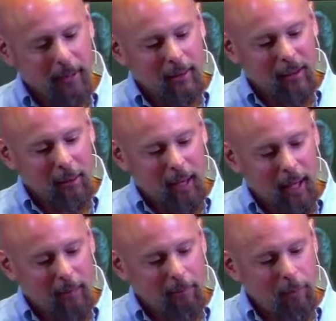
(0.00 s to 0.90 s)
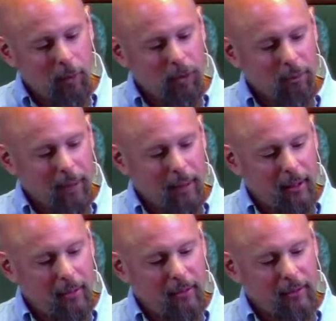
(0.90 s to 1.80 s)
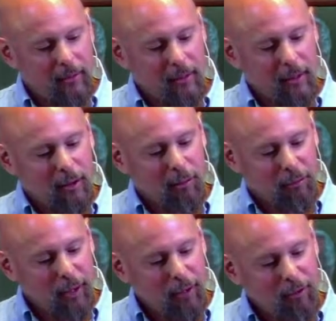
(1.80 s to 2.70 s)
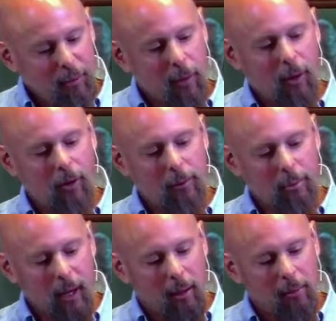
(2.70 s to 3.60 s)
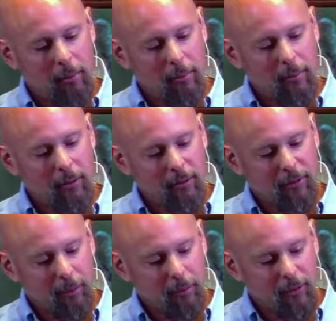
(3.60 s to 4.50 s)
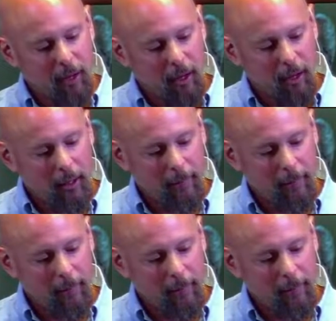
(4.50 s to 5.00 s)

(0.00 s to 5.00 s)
they became pure beings free from all the problems of samsara.